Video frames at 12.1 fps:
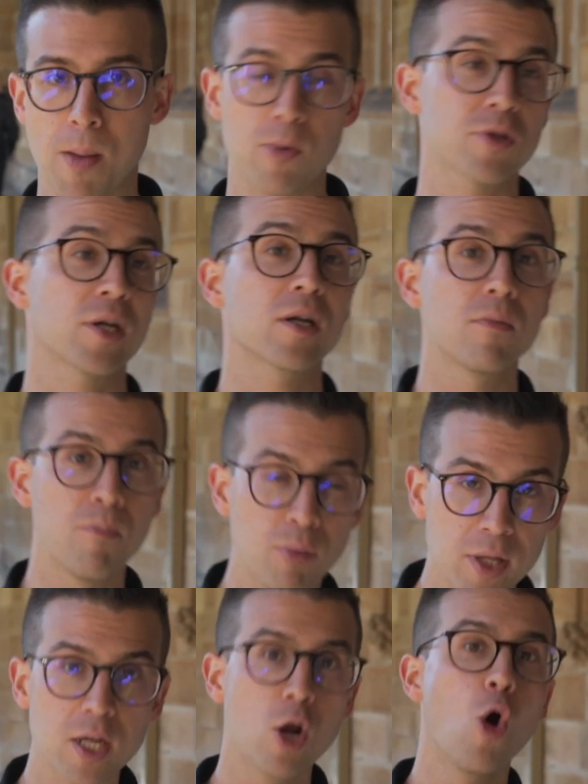paper. It's like,
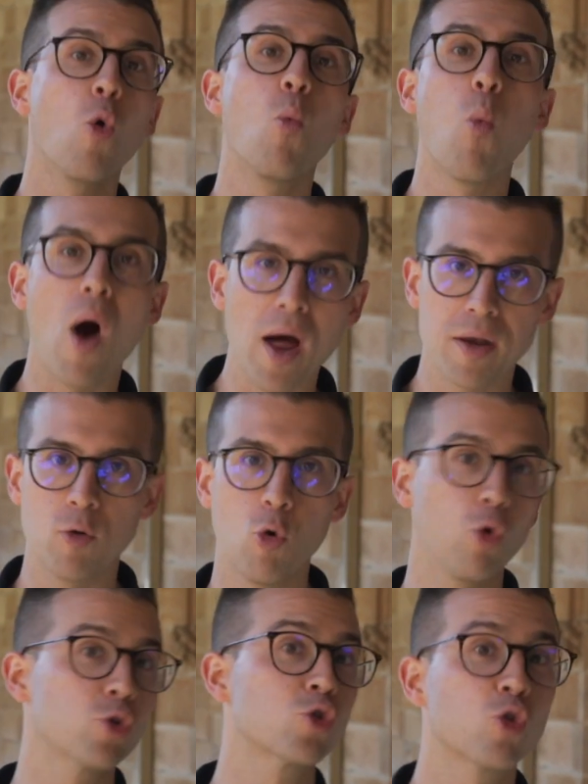complete one
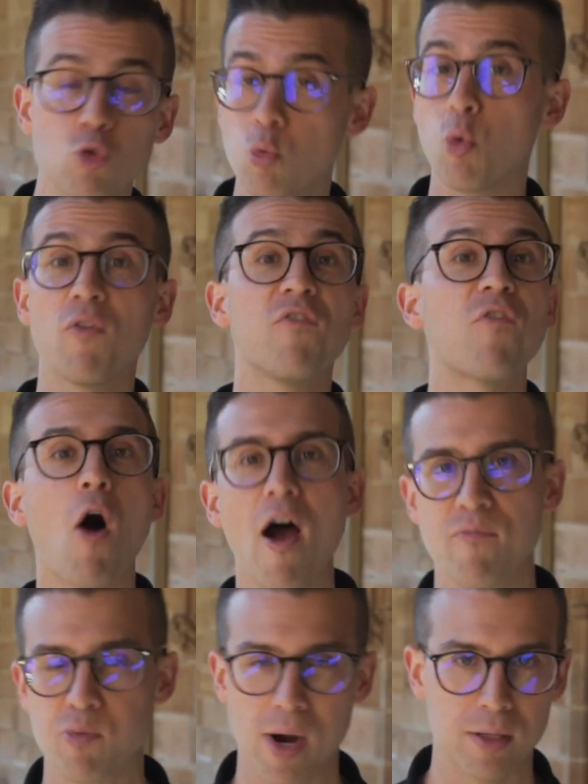or two or
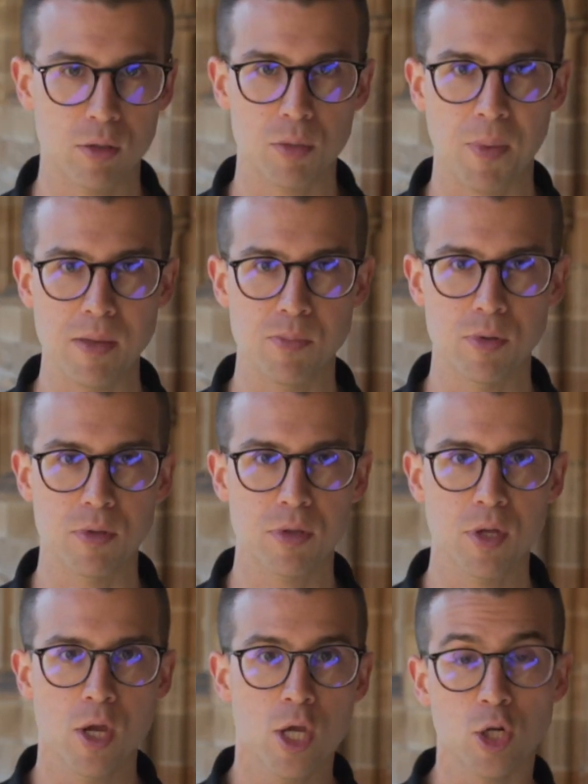five practice
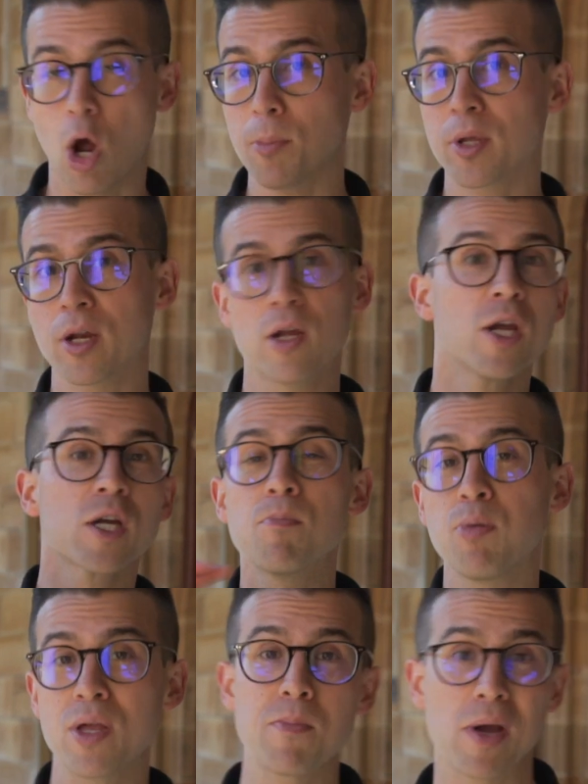papers. You know, I'm going to
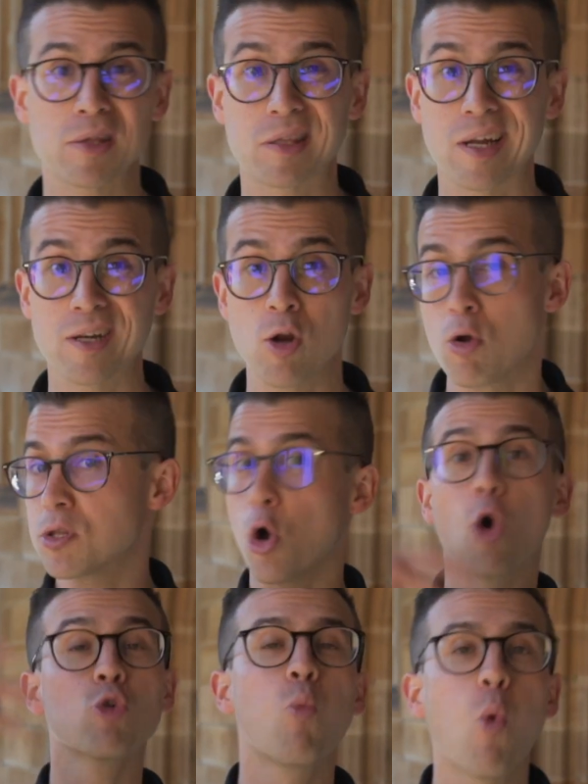complete my study notes
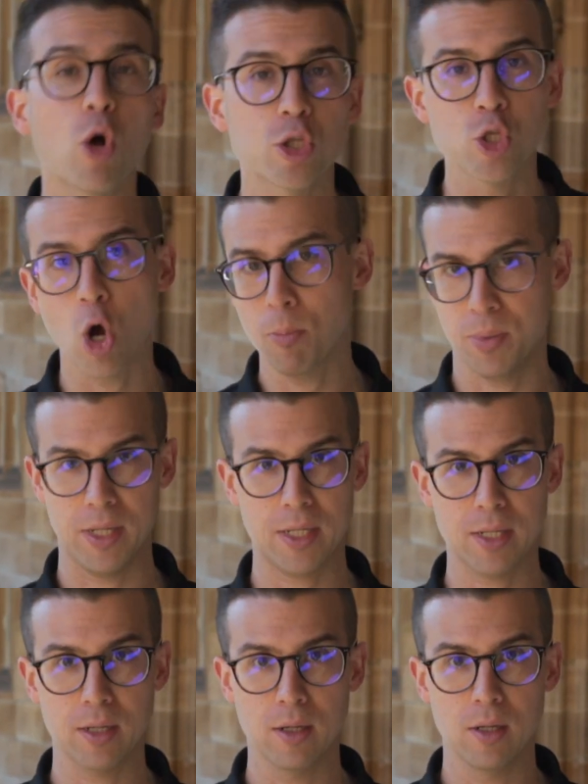on what
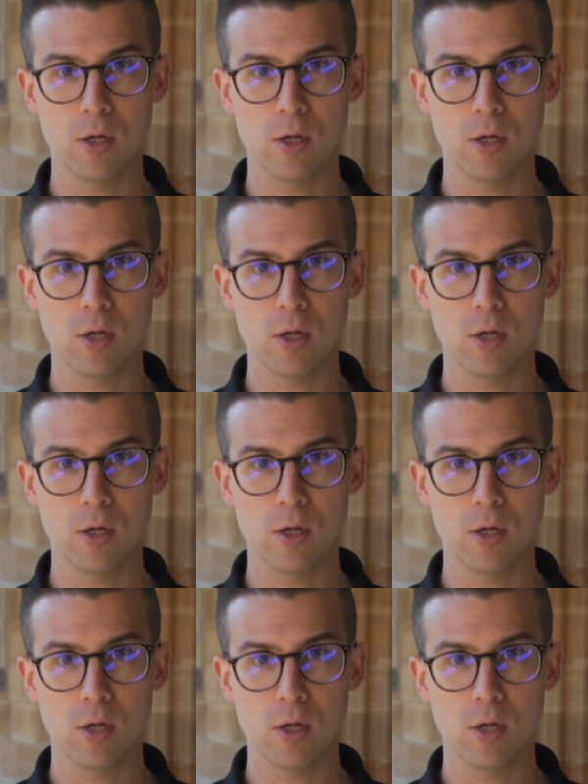topic?